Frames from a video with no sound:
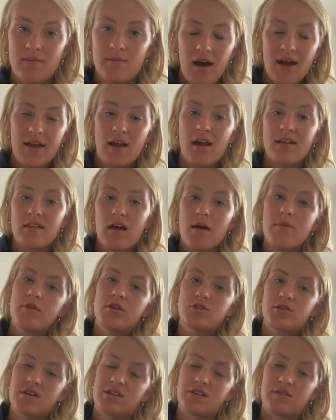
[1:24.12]
Hi guys, I'm the
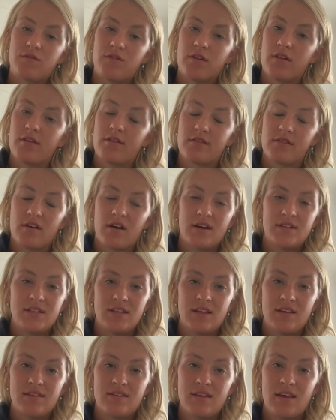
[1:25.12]
treasurer for the society
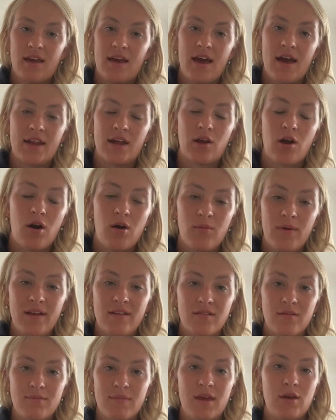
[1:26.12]
this year and I can't wait
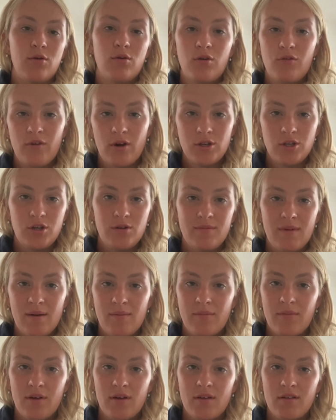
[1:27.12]
to meet all of our new
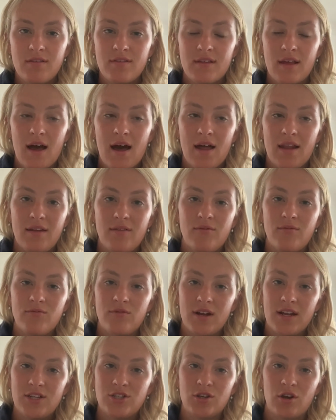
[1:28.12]
members and
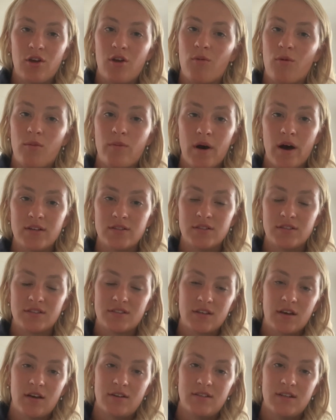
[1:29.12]
really show you what Persian
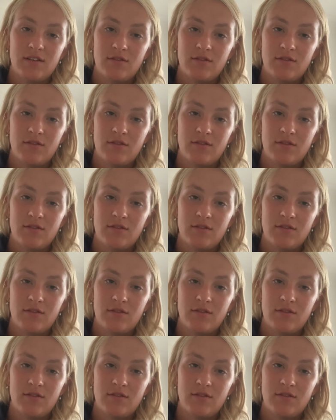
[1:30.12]
society